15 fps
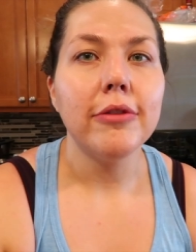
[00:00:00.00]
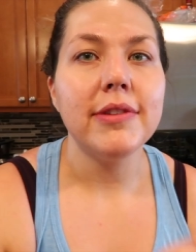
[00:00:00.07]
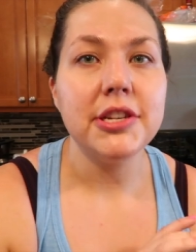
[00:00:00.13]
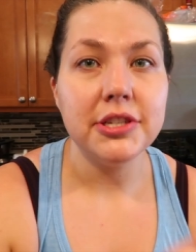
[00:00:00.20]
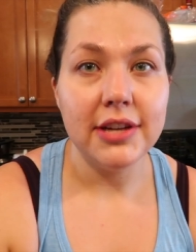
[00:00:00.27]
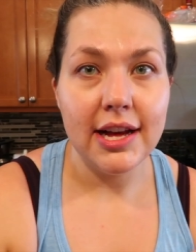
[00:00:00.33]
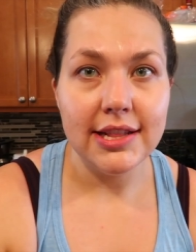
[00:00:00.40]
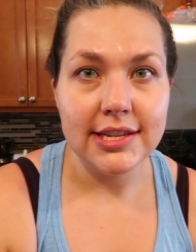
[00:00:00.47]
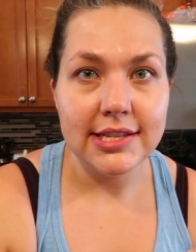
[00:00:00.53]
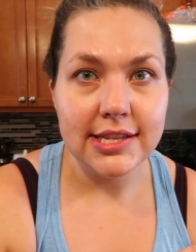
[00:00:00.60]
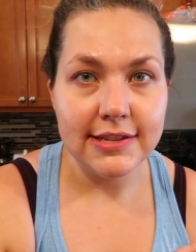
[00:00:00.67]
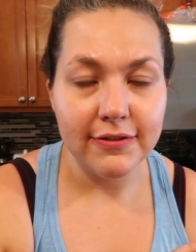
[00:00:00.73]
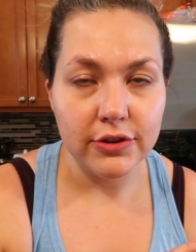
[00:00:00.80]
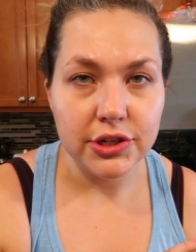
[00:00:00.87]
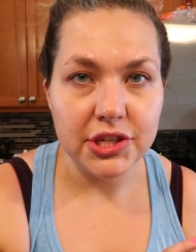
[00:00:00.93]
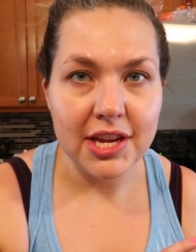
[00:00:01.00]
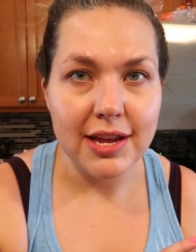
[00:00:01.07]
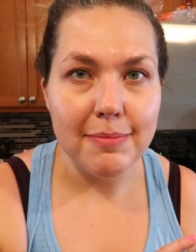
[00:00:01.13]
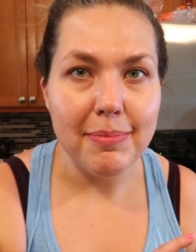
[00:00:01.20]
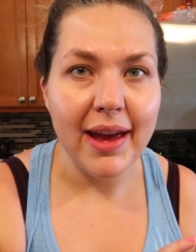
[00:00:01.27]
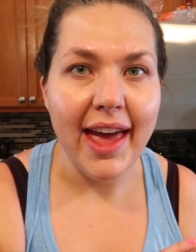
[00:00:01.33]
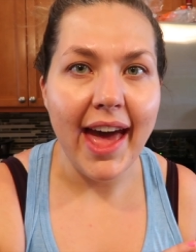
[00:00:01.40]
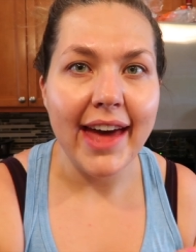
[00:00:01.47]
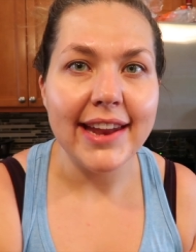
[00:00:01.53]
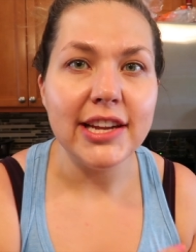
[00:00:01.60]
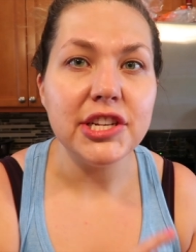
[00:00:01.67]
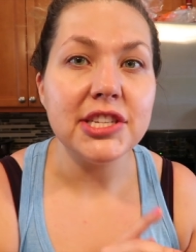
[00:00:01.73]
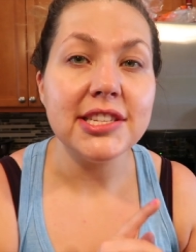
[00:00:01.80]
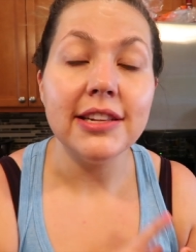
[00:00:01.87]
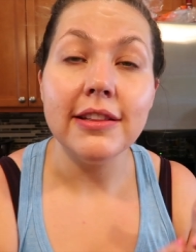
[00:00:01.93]
Rachel Hollis's virgin by
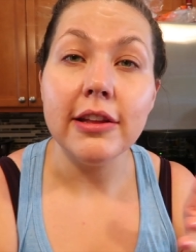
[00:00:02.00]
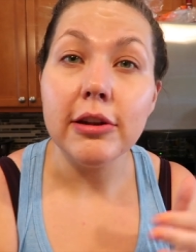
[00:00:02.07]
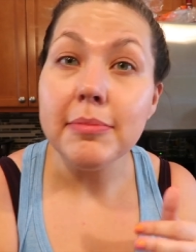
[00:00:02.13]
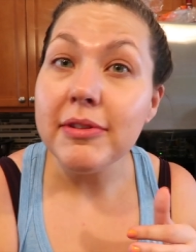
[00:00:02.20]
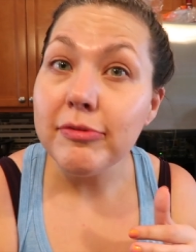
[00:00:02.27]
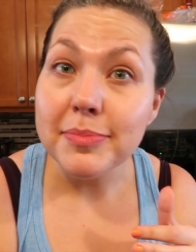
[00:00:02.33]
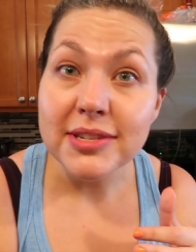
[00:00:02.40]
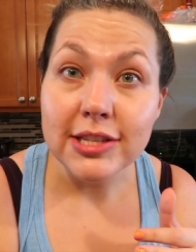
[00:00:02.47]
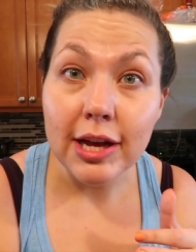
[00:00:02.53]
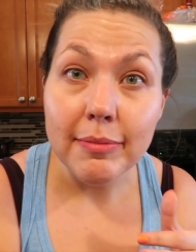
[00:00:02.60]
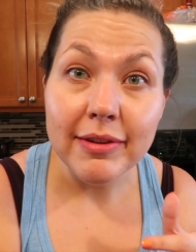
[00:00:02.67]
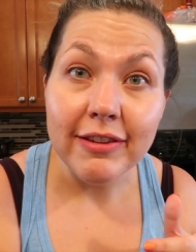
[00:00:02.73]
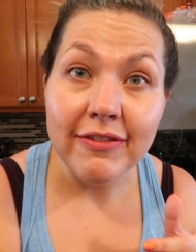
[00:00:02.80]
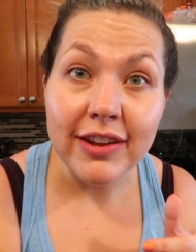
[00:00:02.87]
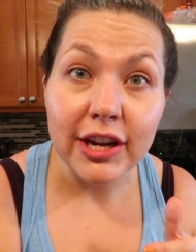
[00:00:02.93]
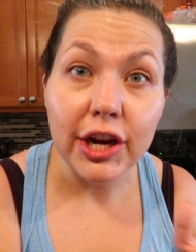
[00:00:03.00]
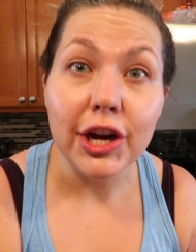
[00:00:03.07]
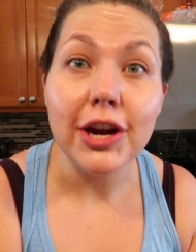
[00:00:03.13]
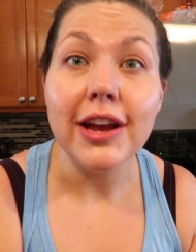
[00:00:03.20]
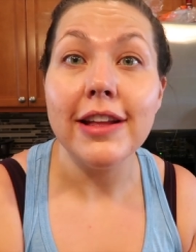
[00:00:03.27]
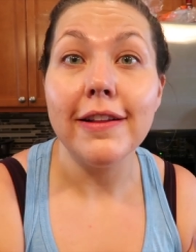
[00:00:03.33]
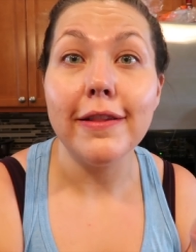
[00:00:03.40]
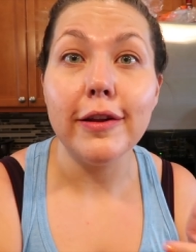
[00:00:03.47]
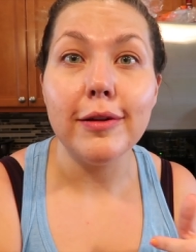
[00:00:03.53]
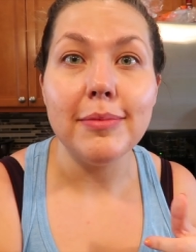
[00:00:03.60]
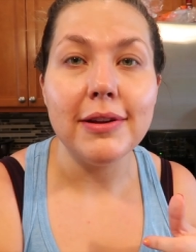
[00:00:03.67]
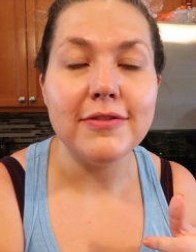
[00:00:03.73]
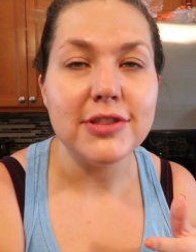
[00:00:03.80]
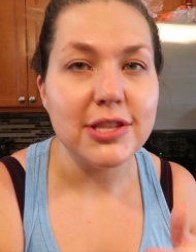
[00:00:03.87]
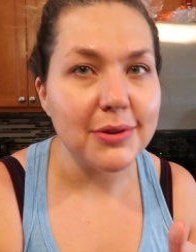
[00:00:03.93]
adding just a little bit of balsamic vinegar and a little
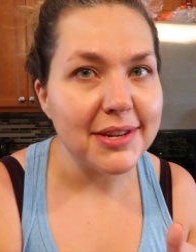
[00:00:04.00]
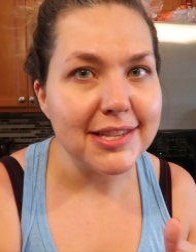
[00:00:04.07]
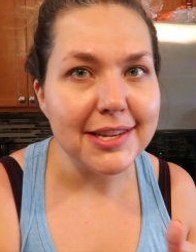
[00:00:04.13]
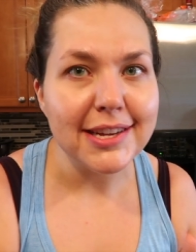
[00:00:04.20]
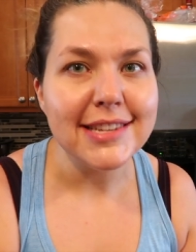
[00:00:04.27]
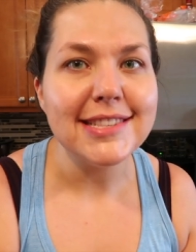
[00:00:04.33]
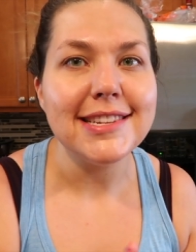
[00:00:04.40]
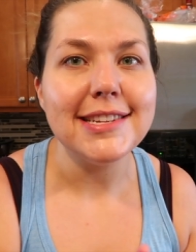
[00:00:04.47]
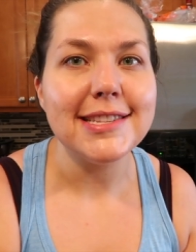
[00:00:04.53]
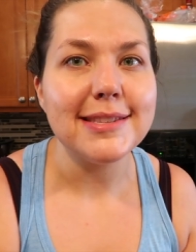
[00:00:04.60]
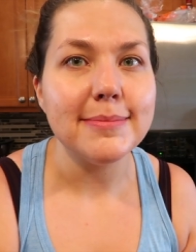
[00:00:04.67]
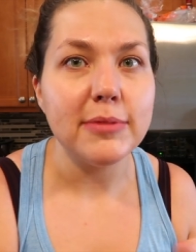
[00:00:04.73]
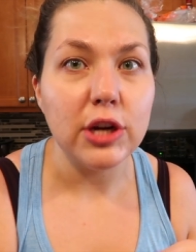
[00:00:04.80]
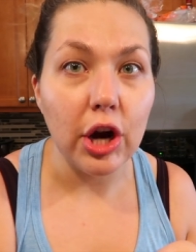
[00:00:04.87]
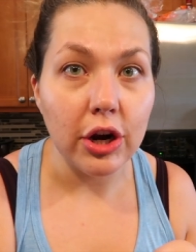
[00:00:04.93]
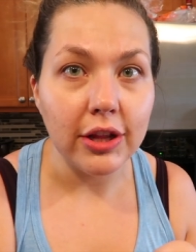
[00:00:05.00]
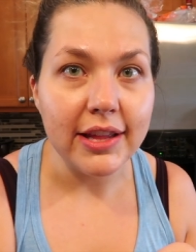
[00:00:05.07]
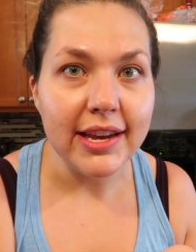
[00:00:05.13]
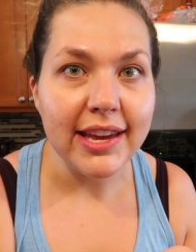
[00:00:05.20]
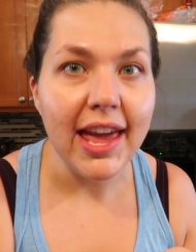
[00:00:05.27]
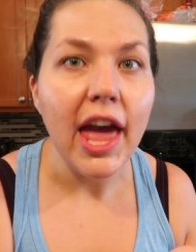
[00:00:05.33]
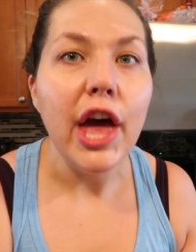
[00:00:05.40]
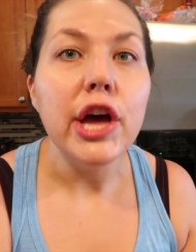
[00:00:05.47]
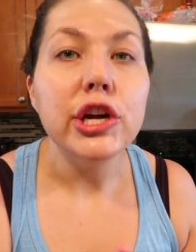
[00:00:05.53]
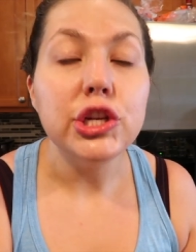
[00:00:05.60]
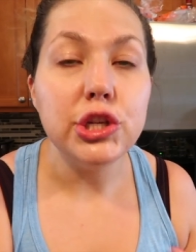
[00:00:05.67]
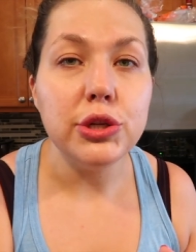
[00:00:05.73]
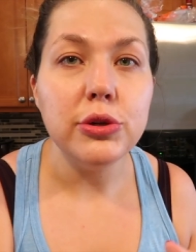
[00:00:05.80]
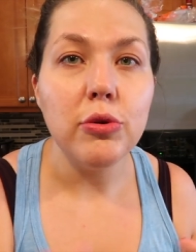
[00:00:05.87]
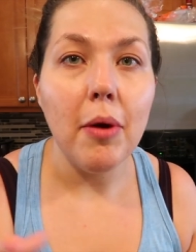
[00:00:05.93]
bit of soy sauce and some garlic
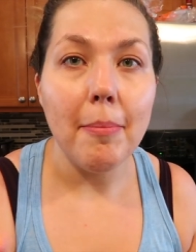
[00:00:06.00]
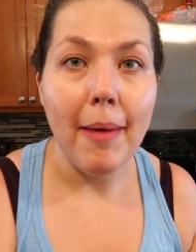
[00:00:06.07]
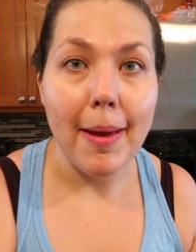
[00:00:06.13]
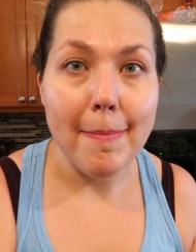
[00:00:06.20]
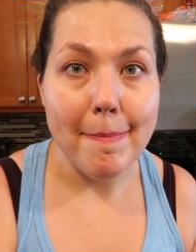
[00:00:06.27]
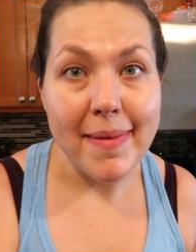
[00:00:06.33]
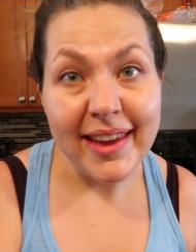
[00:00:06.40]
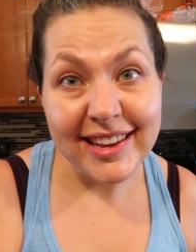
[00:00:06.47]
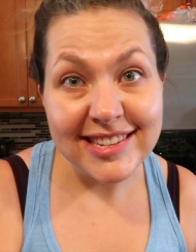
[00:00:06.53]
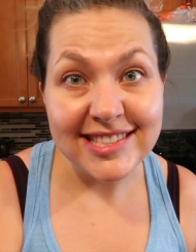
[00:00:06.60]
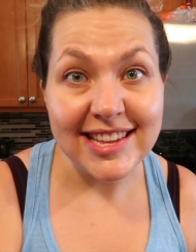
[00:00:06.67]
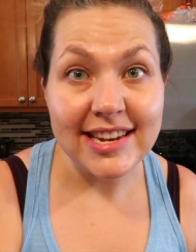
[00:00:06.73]
to my mix.